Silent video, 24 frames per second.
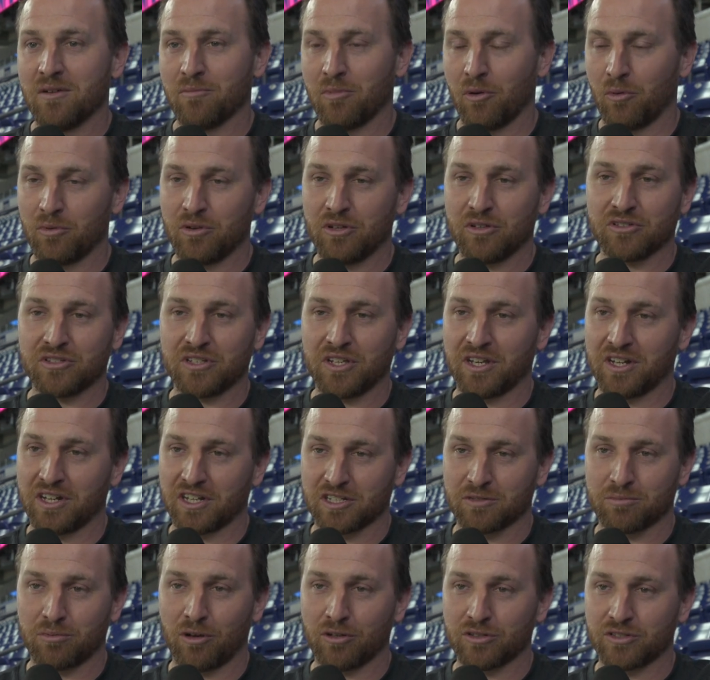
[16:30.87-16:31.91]
But when you see an
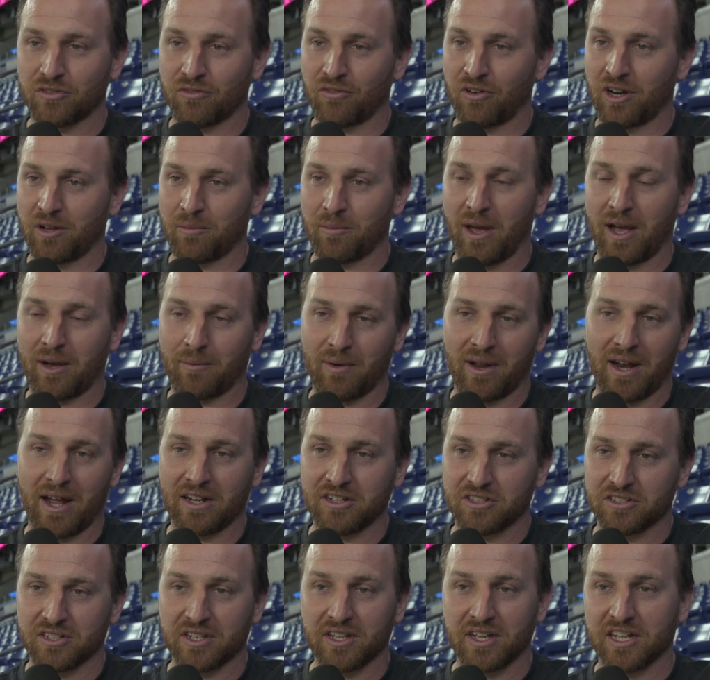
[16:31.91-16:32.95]
explosive running back, man,
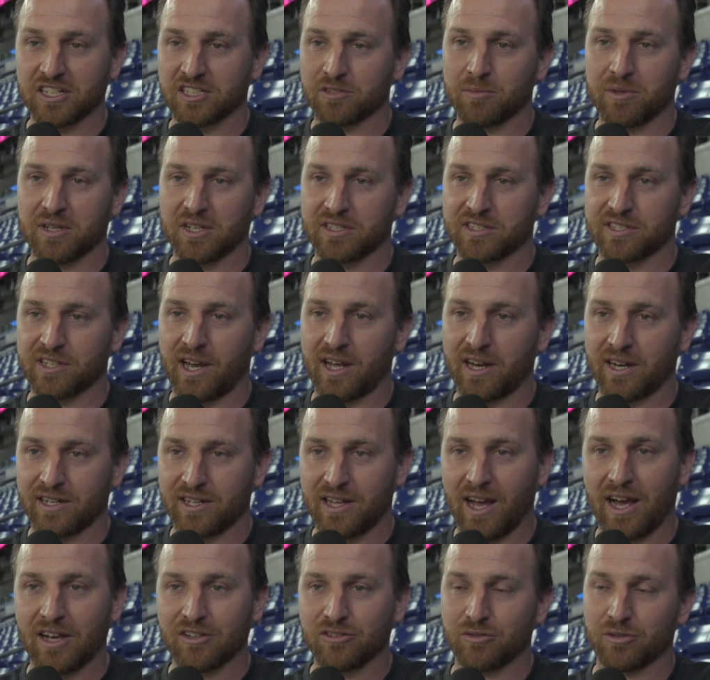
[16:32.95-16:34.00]
I just it gets me excited.
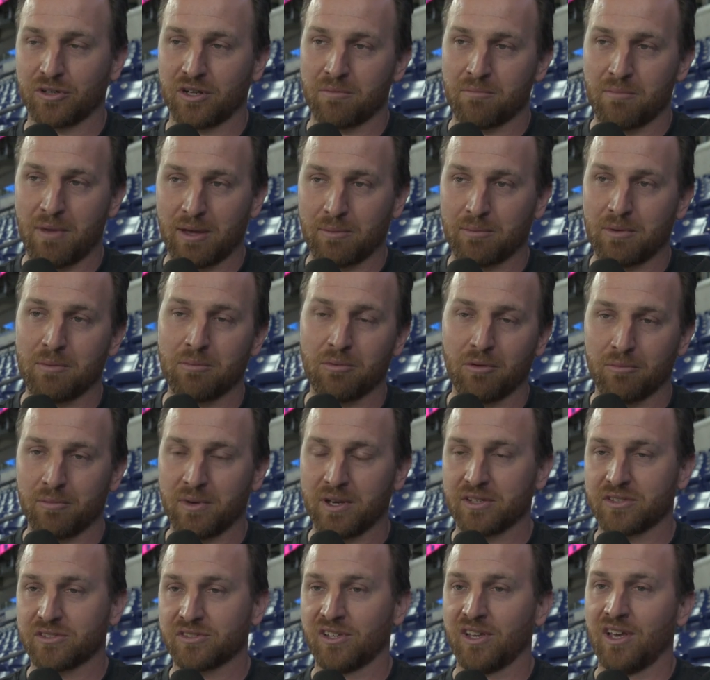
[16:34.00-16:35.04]
Guys who can make people
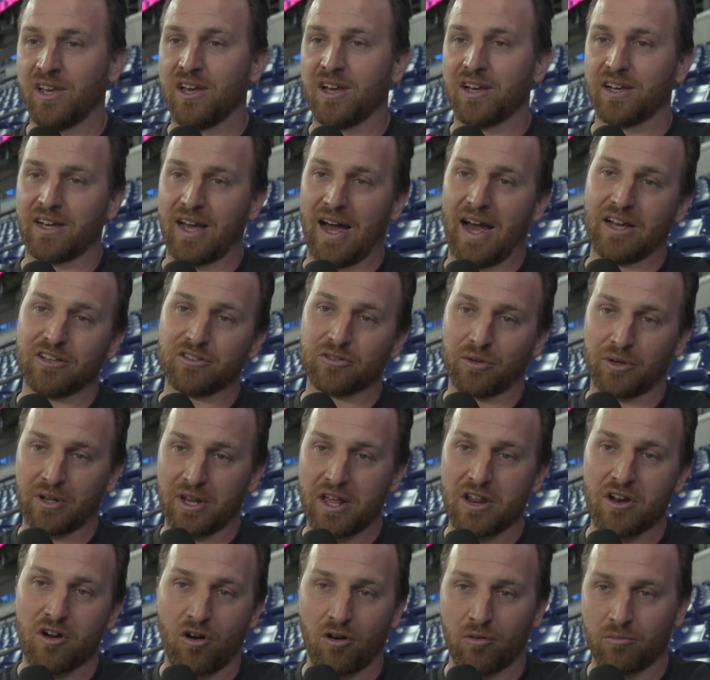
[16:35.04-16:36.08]
miss, guys who can
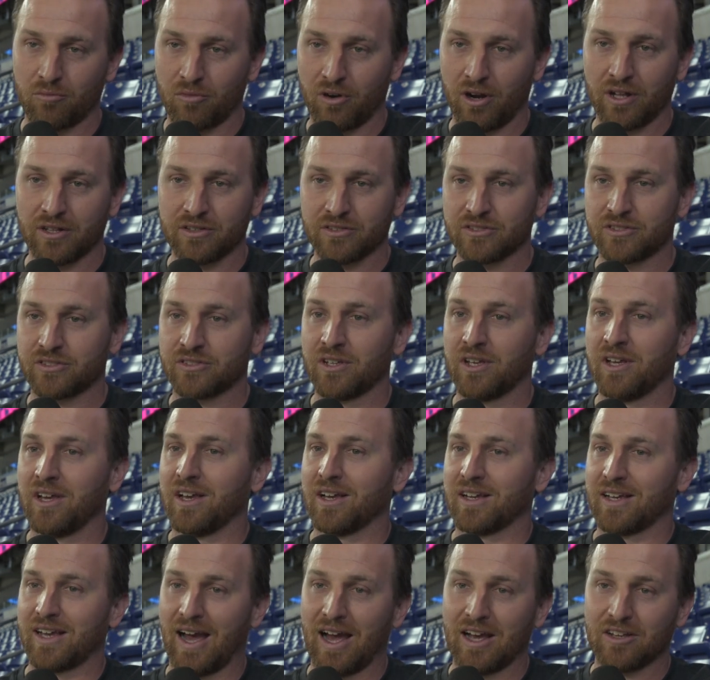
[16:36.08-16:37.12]
hit home runs,
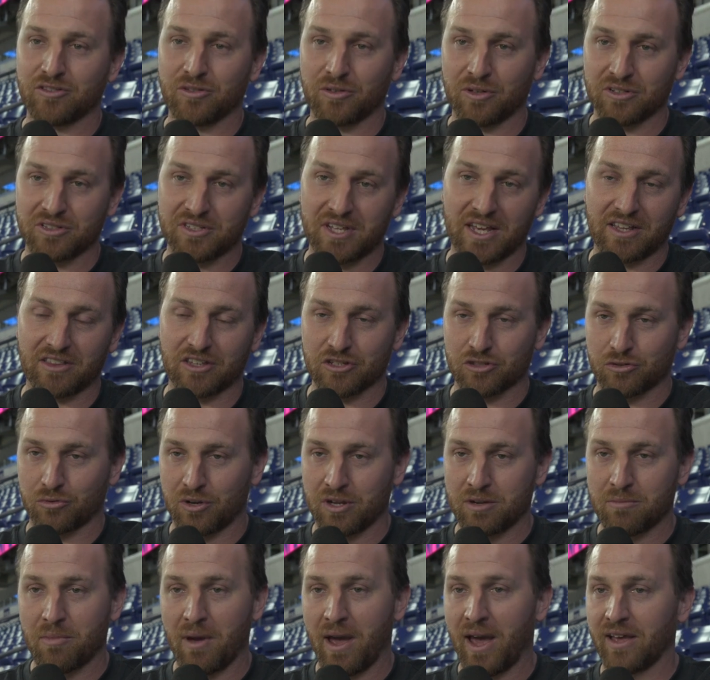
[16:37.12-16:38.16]
guys who can take the
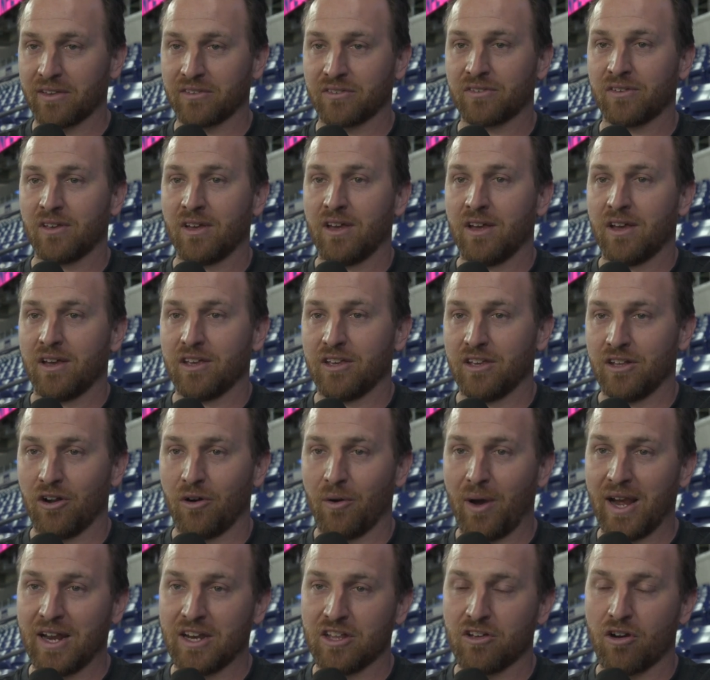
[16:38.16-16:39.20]
screen pass, you
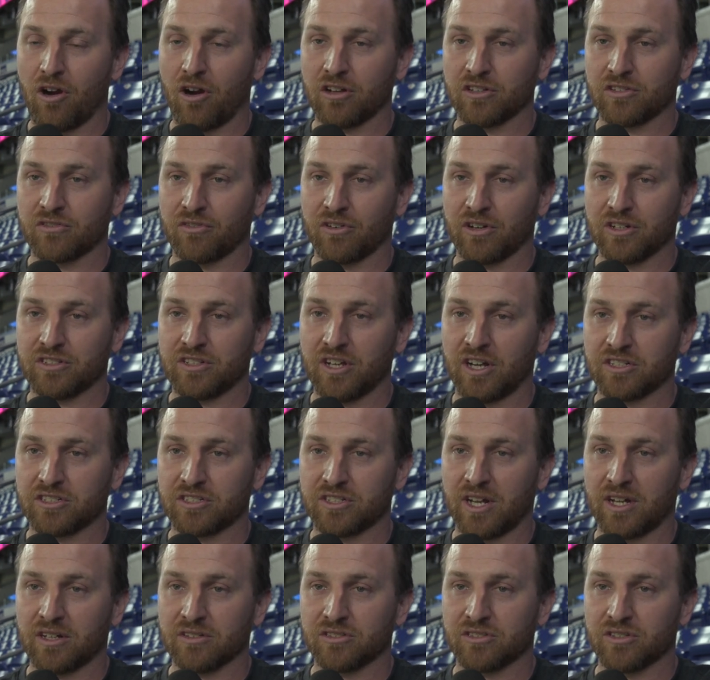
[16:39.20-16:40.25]
know, 80 yards for a
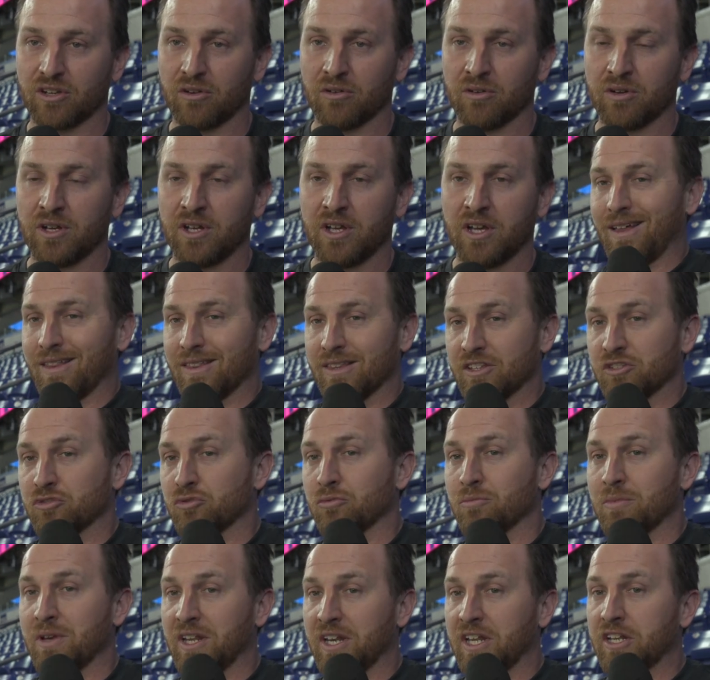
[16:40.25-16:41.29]
touchdown. So this
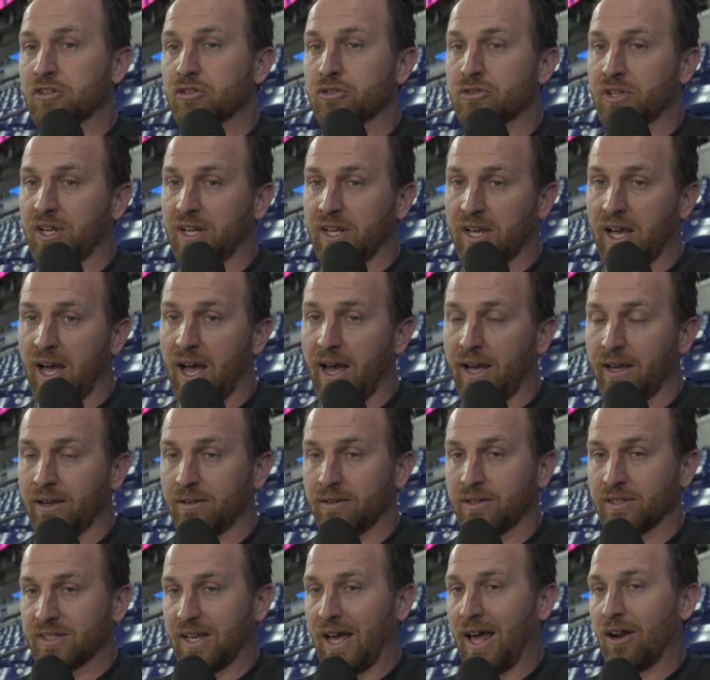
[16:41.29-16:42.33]
would be an interesting guy
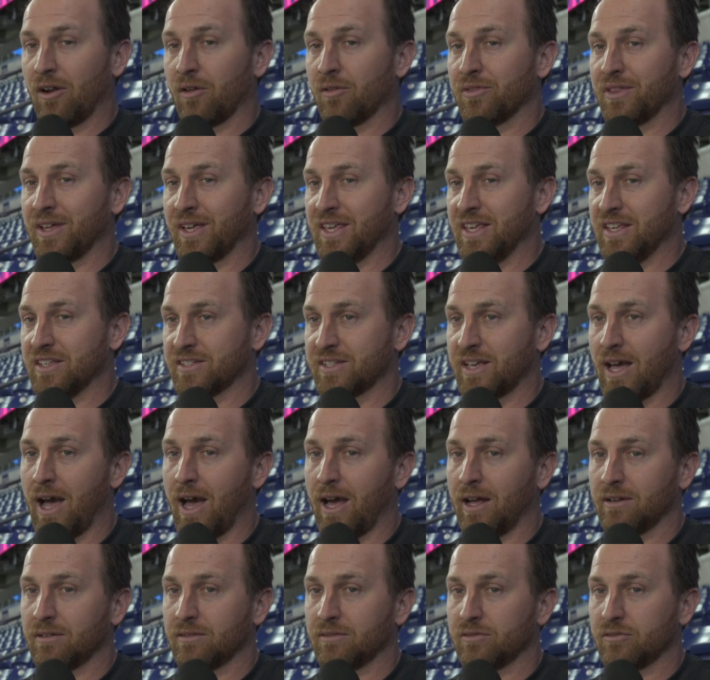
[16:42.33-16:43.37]
because I don't think he's
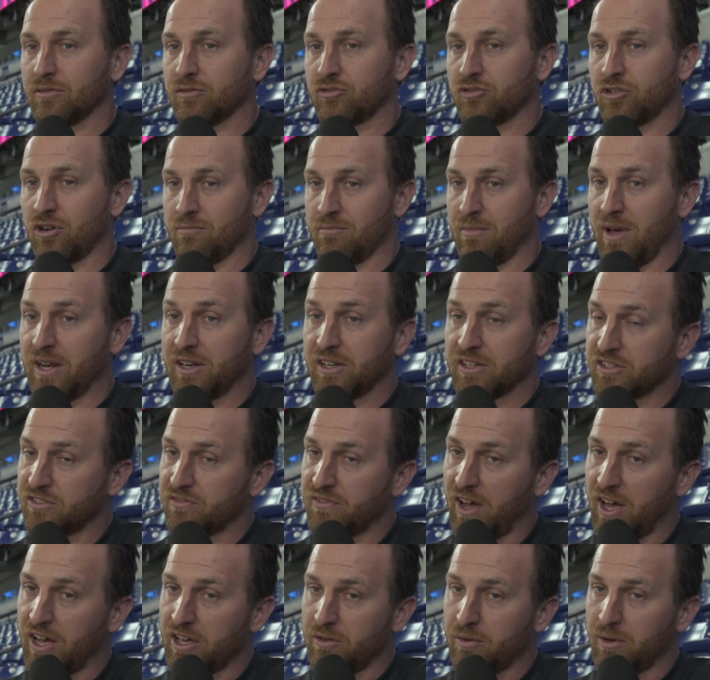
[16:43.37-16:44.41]
got tremendous
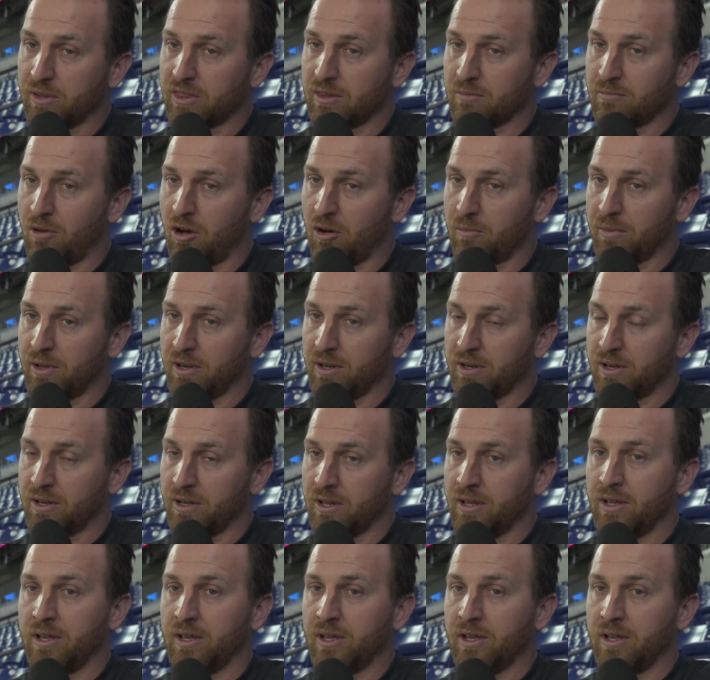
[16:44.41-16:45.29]
value at the moment.